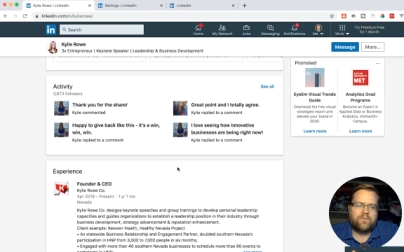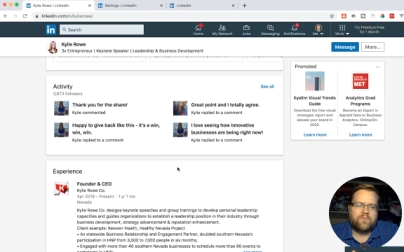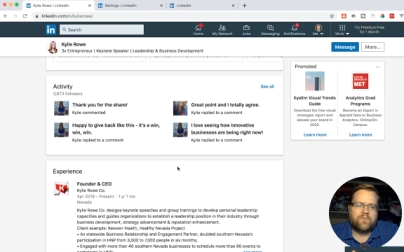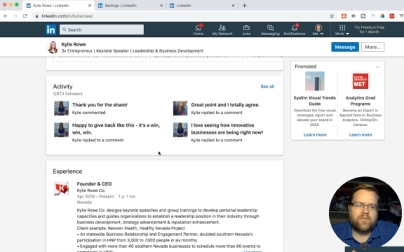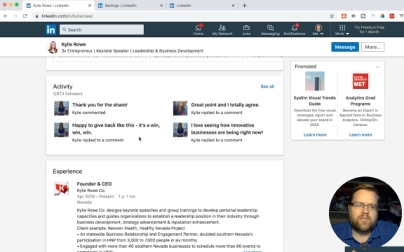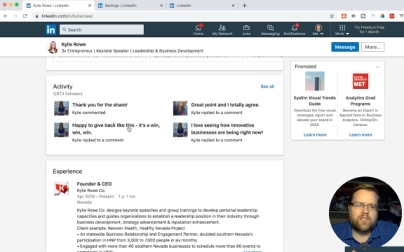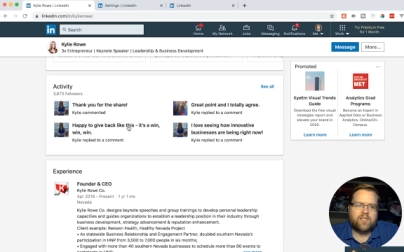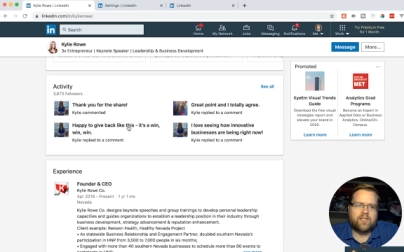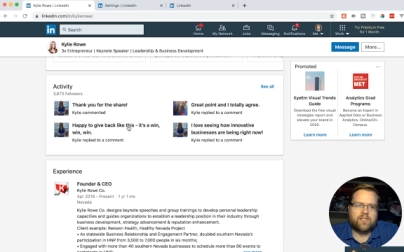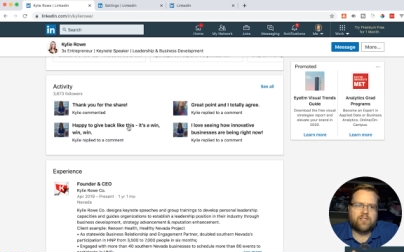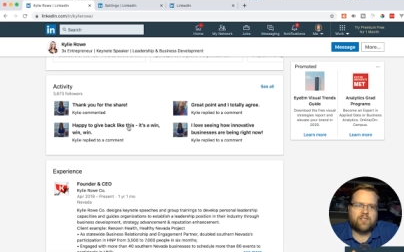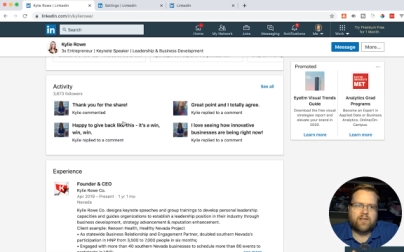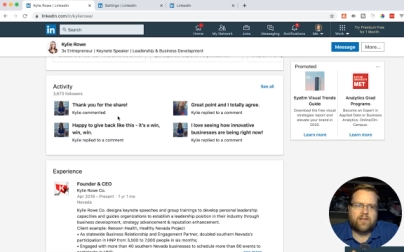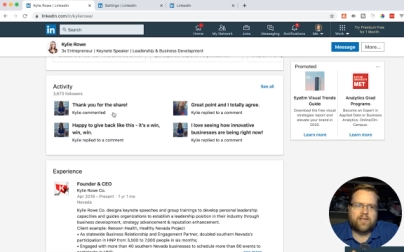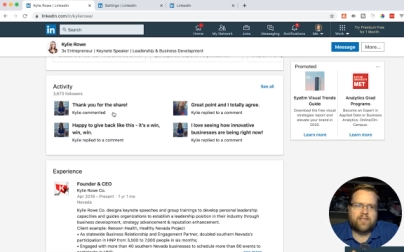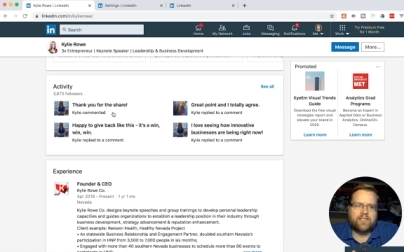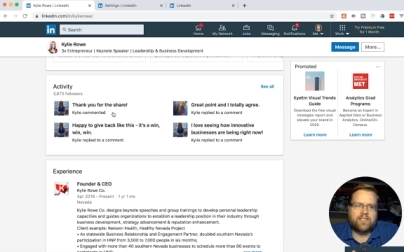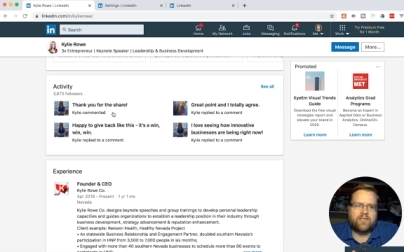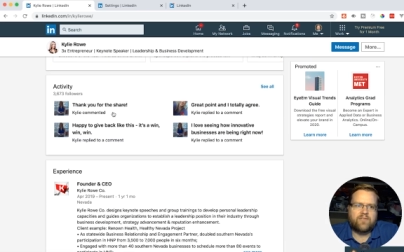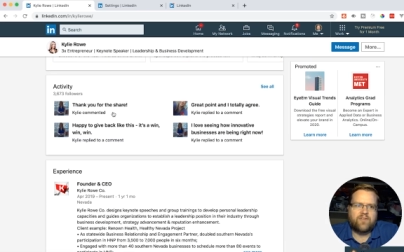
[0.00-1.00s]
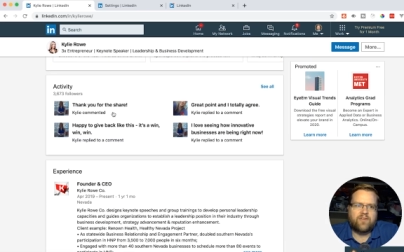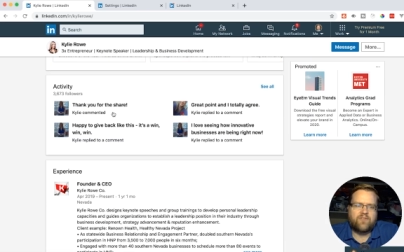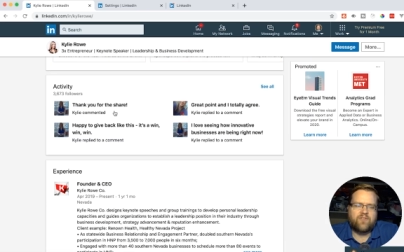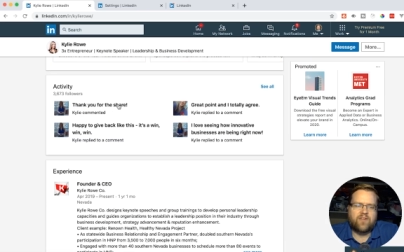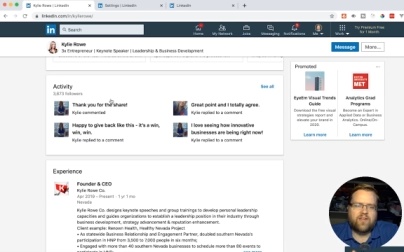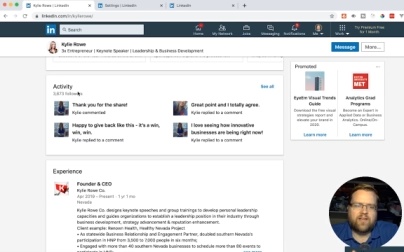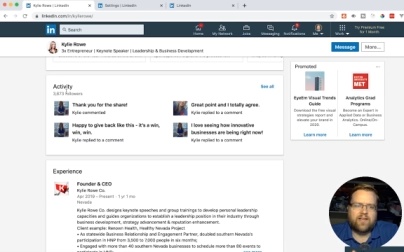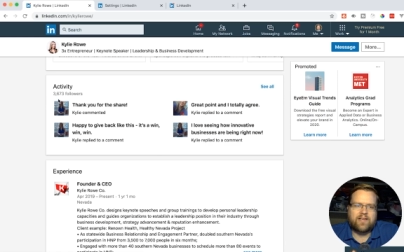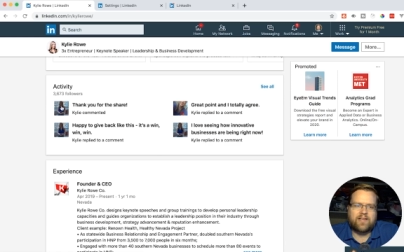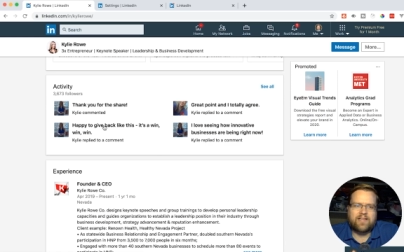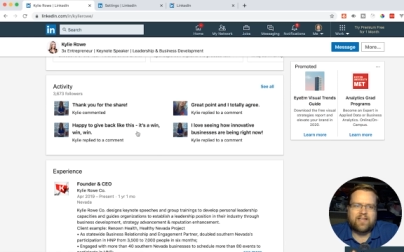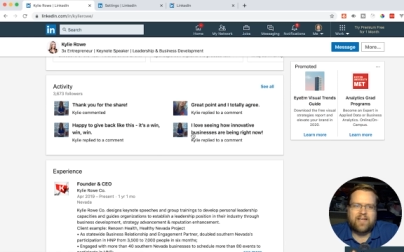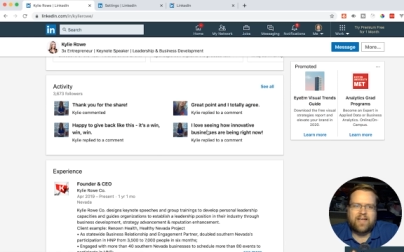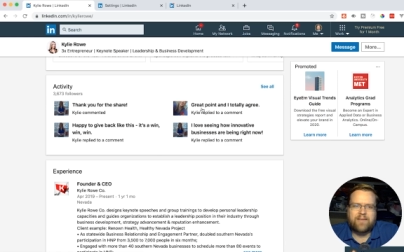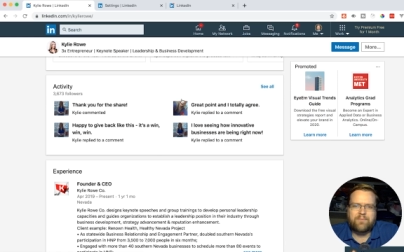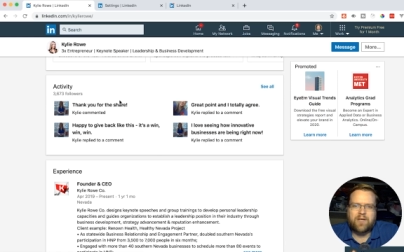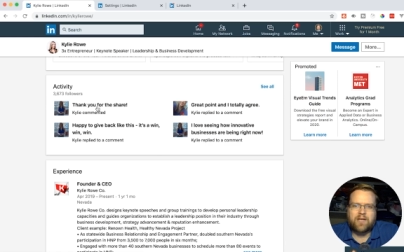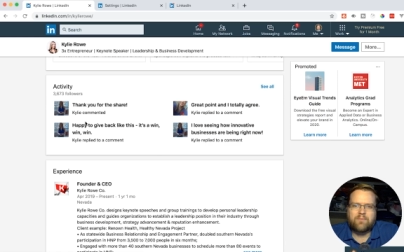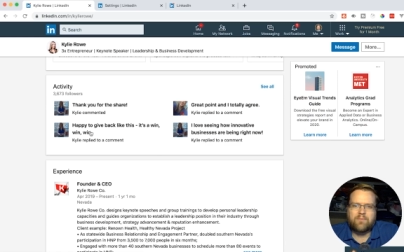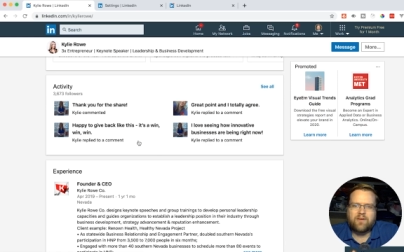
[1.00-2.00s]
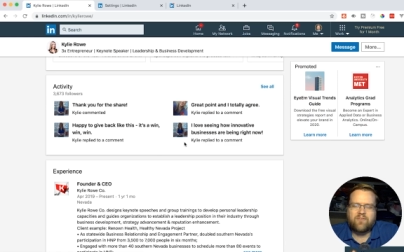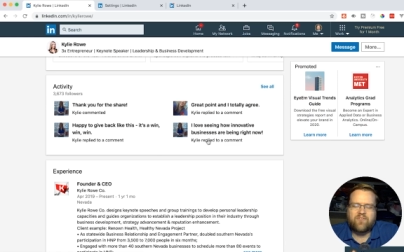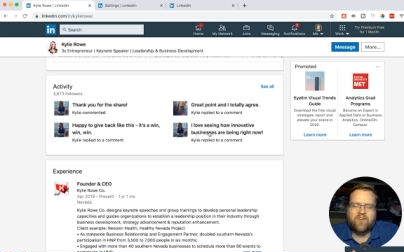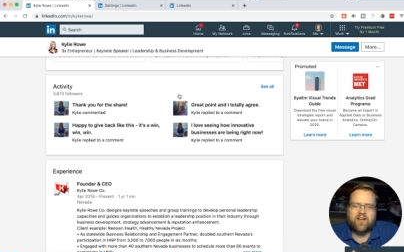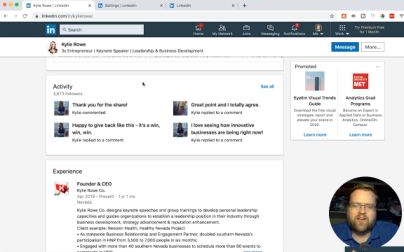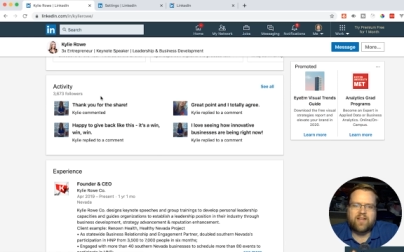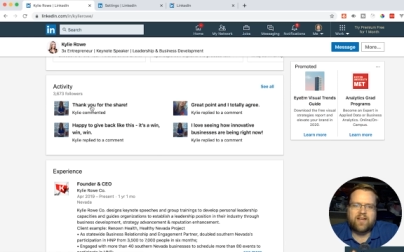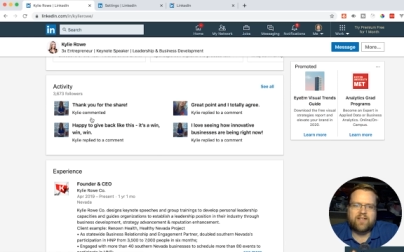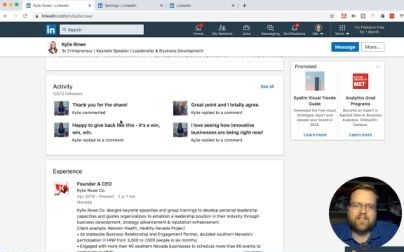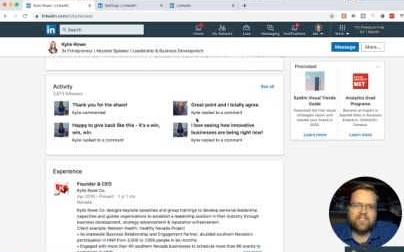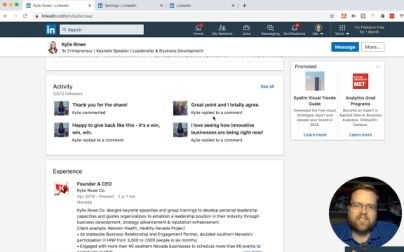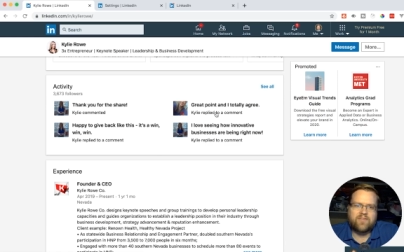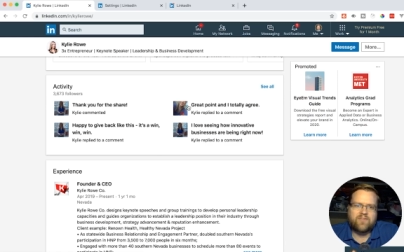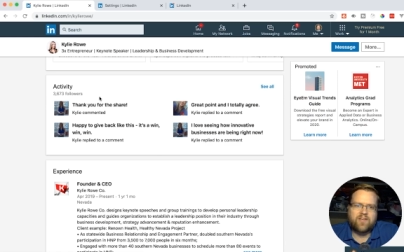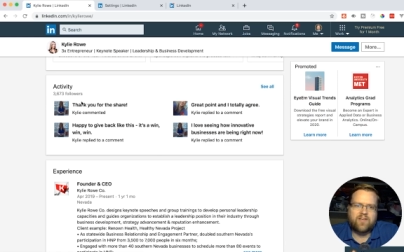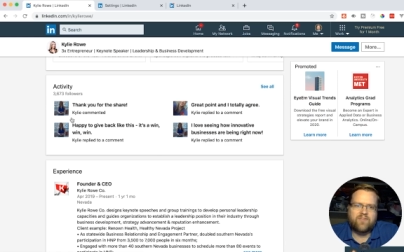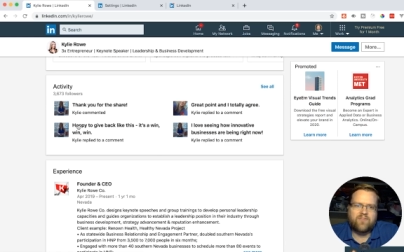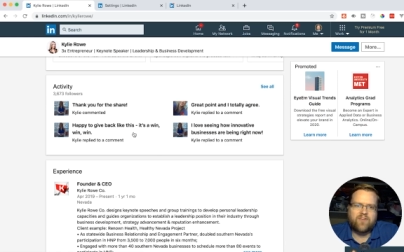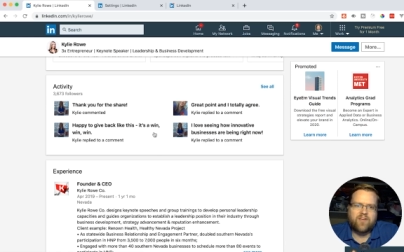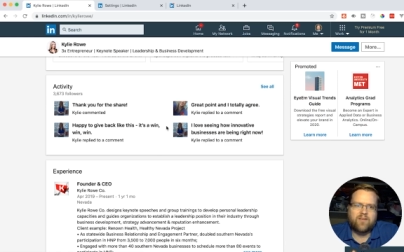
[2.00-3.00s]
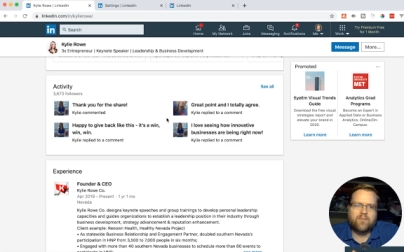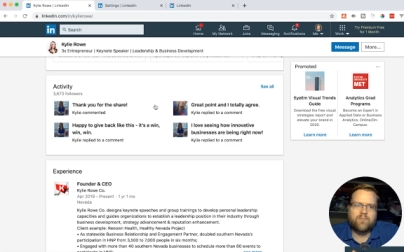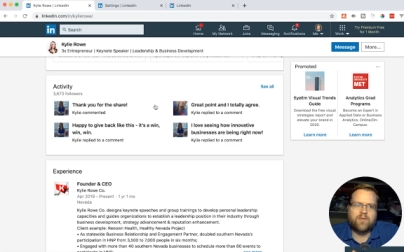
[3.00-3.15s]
She has her activity feed. Like I'm not a big fan of the activity feed,